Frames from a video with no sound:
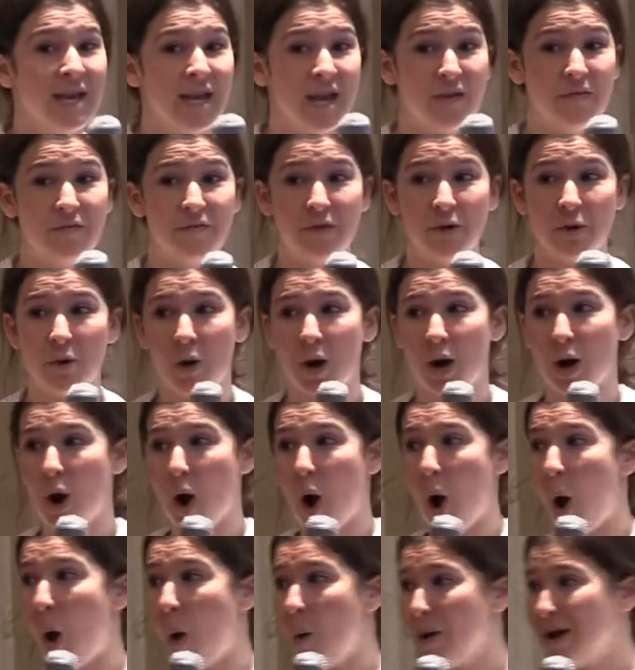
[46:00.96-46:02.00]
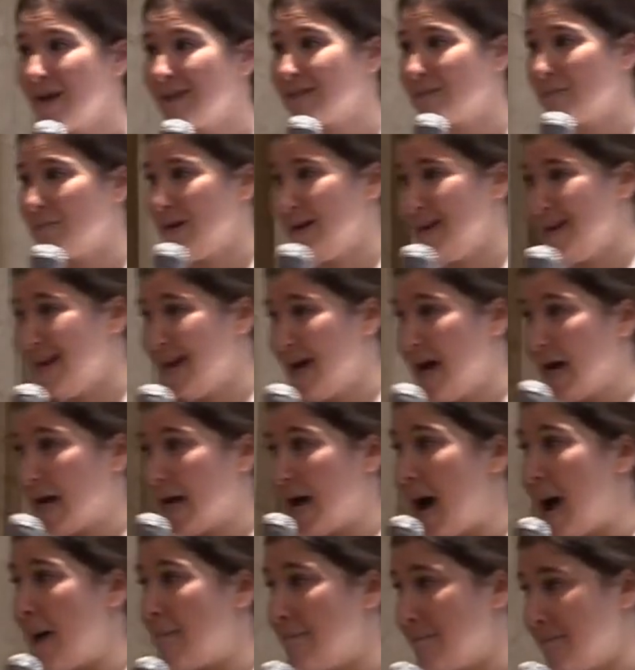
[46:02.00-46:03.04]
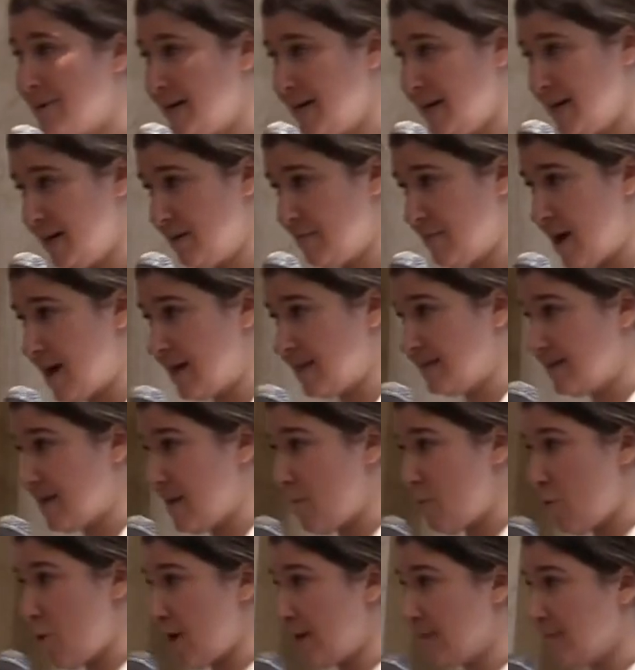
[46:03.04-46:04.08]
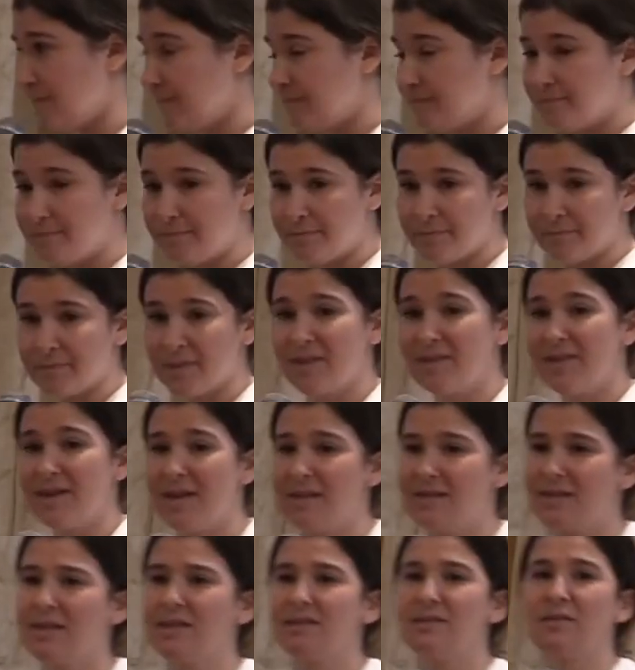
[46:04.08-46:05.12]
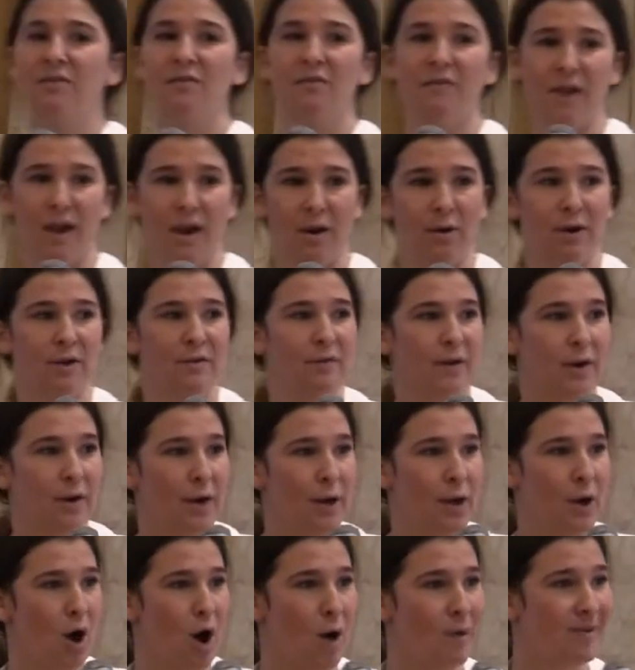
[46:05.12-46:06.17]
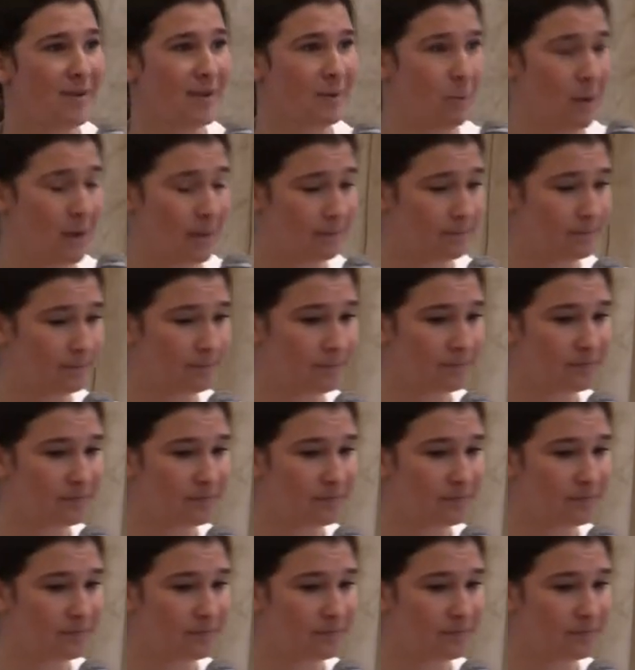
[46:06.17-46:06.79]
if you're always being accompanied by someone, this is a very, very common one.